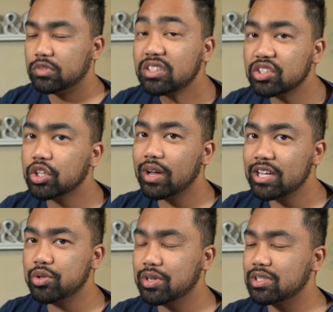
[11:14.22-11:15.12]
so
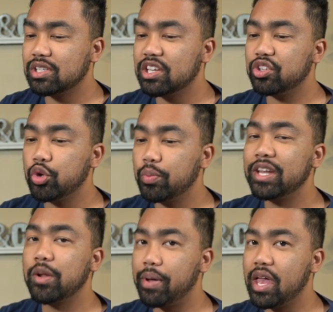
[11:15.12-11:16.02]
as you can see, you
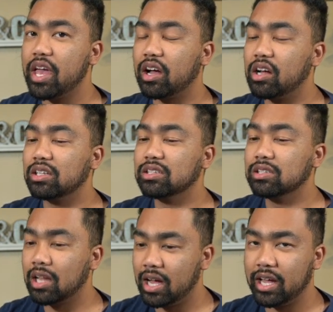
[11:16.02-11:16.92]
end up paying a
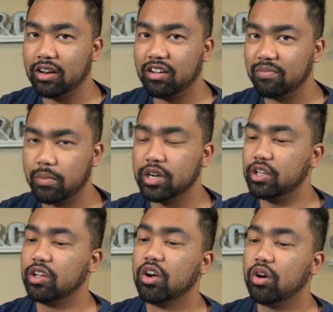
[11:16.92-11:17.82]
lot of money